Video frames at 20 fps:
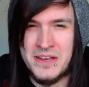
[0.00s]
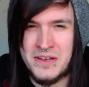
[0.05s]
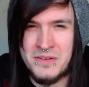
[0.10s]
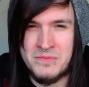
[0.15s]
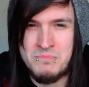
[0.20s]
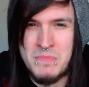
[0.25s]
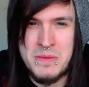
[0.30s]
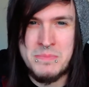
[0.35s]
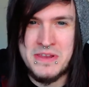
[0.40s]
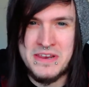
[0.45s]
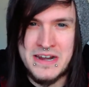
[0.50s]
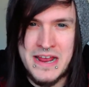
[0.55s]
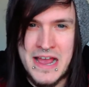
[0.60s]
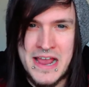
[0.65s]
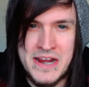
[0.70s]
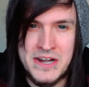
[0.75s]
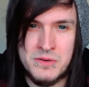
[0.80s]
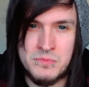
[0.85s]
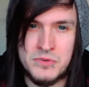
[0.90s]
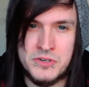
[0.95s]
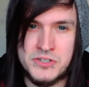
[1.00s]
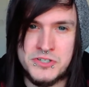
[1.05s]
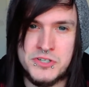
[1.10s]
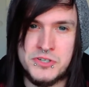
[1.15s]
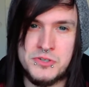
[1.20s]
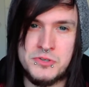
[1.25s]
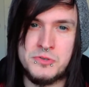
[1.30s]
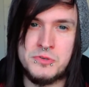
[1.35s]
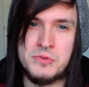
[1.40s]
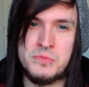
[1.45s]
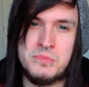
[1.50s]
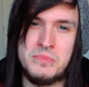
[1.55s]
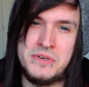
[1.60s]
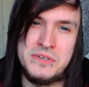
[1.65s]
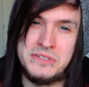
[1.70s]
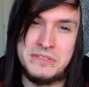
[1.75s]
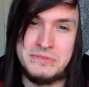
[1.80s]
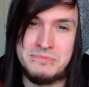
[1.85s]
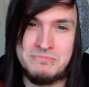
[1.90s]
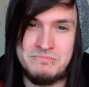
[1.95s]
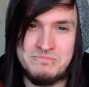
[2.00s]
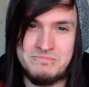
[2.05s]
maybe an item or 2, but